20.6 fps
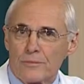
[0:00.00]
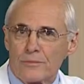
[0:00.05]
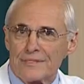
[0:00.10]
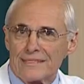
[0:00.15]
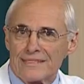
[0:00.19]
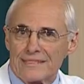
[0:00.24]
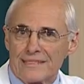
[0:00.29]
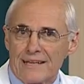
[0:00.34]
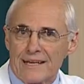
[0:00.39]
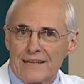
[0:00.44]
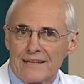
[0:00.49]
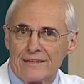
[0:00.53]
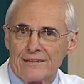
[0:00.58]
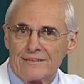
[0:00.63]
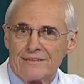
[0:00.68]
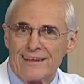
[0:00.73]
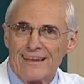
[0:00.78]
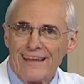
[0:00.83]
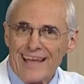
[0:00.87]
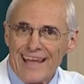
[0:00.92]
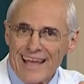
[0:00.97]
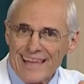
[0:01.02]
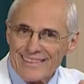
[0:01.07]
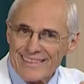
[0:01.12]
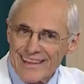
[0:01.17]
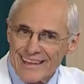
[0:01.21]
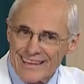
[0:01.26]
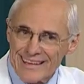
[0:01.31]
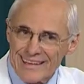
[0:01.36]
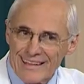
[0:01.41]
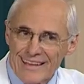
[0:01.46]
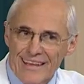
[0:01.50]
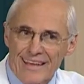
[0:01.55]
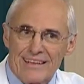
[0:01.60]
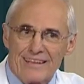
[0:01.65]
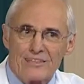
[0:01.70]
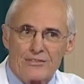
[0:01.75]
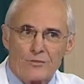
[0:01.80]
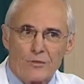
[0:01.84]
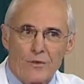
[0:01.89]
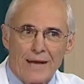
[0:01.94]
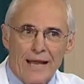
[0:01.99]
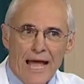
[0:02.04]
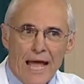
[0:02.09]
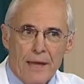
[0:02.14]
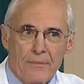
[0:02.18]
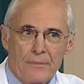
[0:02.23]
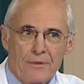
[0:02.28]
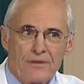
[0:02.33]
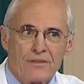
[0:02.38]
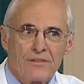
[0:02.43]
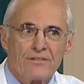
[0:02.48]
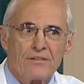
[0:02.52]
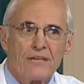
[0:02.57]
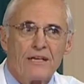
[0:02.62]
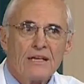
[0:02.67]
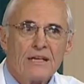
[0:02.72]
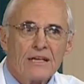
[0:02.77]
mistakes. And that again is what happens.